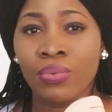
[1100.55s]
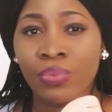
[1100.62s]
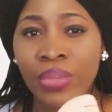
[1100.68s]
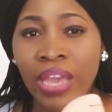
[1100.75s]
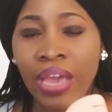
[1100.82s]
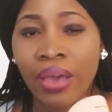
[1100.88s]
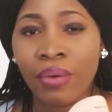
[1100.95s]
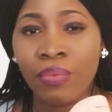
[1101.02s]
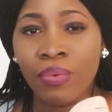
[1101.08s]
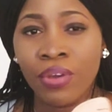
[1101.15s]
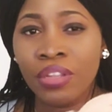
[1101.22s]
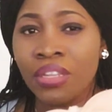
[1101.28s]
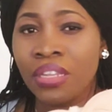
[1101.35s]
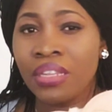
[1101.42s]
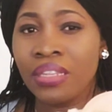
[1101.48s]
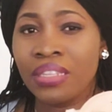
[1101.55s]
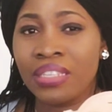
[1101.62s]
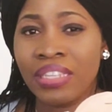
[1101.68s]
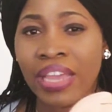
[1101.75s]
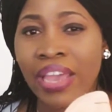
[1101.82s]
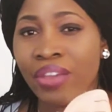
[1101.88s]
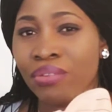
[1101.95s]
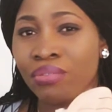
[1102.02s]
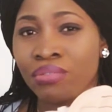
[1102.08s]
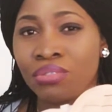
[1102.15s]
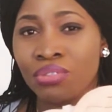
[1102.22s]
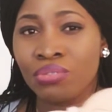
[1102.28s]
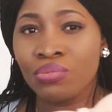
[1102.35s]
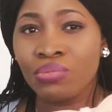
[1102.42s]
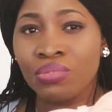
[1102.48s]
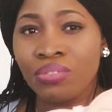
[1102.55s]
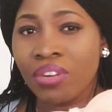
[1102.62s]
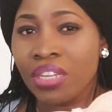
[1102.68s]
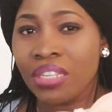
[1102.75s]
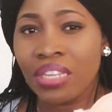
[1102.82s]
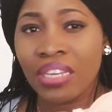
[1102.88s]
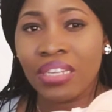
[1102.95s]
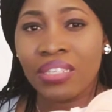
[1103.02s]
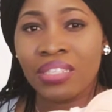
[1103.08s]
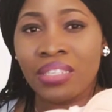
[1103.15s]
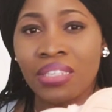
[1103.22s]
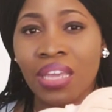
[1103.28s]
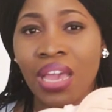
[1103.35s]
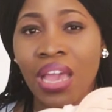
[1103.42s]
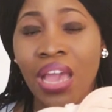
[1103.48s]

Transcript: 1 day or 2-3 days